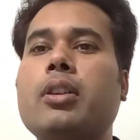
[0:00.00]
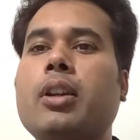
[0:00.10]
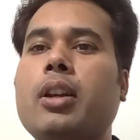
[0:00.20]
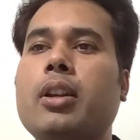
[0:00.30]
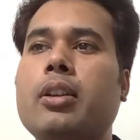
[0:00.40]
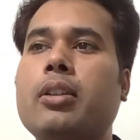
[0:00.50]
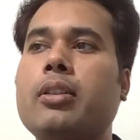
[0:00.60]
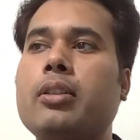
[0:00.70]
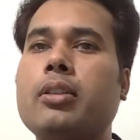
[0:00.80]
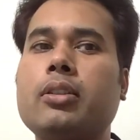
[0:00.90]

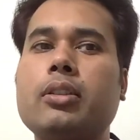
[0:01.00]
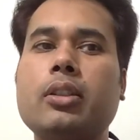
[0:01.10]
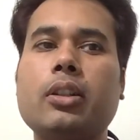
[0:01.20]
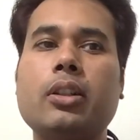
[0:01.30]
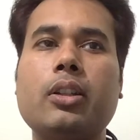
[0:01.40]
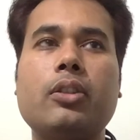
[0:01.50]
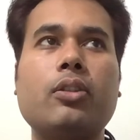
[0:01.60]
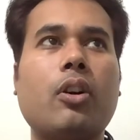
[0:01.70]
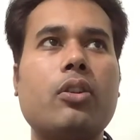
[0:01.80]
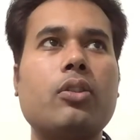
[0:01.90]
and in
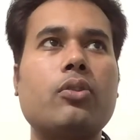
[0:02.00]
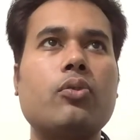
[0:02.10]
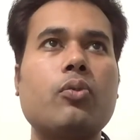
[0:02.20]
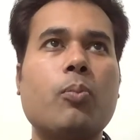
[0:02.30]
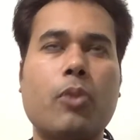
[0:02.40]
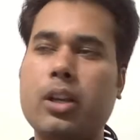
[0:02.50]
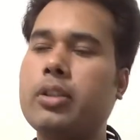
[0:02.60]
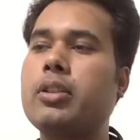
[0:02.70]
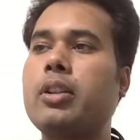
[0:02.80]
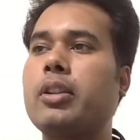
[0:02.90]
order to
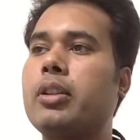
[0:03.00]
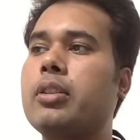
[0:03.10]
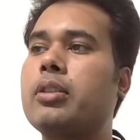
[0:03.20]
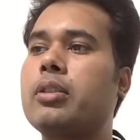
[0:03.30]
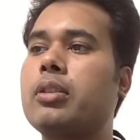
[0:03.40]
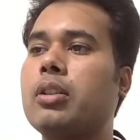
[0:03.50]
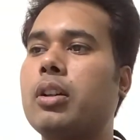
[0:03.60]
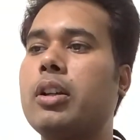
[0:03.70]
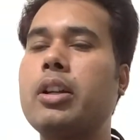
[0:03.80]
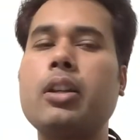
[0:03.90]
master it,
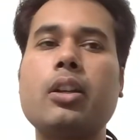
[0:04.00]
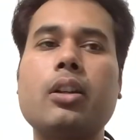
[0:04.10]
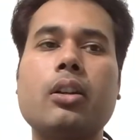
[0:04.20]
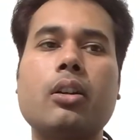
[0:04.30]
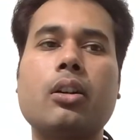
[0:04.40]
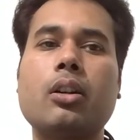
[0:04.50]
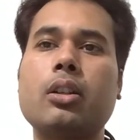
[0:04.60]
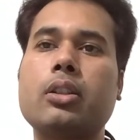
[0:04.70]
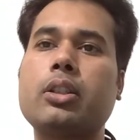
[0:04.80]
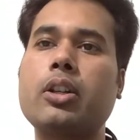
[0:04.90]
reading a
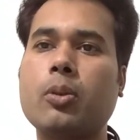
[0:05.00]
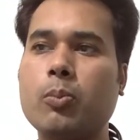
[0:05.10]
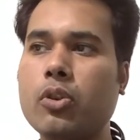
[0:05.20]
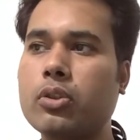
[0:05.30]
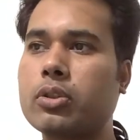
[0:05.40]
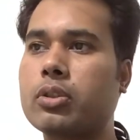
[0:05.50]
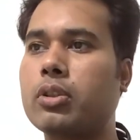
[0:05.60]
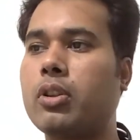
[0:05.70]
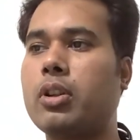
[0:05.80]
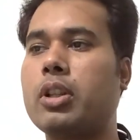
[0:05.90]
set of books
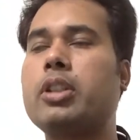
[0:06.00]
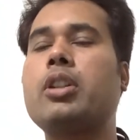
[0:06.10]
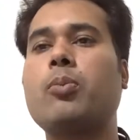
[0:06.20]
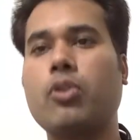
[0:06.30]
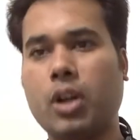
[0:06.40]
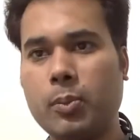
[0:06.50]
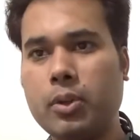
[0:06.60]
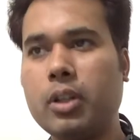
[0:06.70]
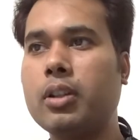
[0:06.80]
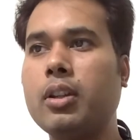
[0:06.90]
or a set of
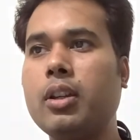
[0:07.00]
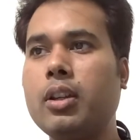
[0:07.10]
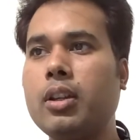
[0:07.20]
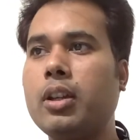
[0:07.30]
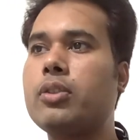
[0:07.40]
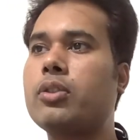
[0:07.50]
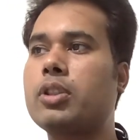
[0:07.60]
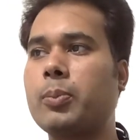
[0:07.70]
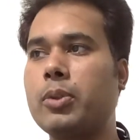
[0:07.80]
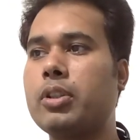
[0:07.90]
vocabulary is not
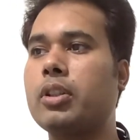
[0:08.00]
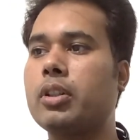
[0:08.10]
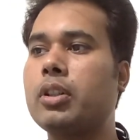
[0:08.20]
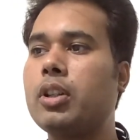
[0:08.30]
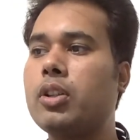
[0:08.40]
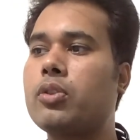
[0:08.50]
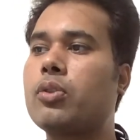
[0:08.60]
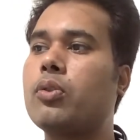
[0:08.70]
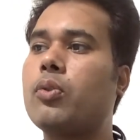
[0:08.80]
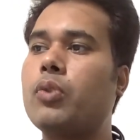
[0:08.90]
sufficient.
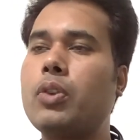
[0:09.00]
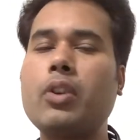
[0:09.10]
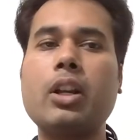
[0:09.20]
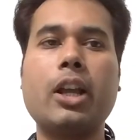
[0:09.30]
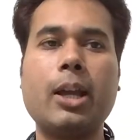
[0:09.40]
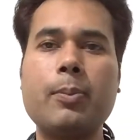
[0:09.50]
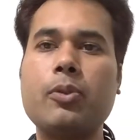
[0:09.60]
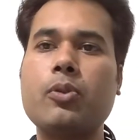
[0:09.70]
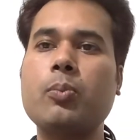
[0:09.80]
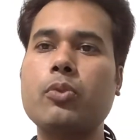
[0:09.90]
So we will
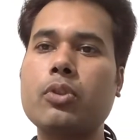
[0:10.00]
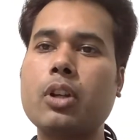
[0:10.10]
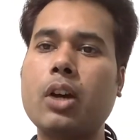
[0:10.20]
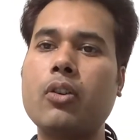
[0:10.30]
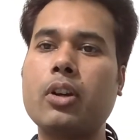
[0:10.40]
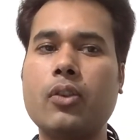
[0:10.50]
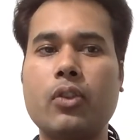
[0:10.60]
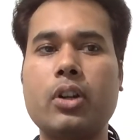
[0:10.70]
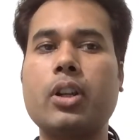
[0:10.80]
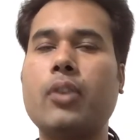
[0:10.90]
have to put our
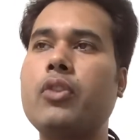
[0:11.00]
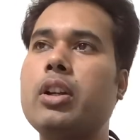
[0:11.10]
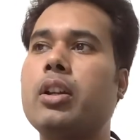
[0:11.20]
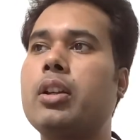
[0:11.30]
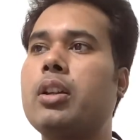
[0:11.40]
effort every day,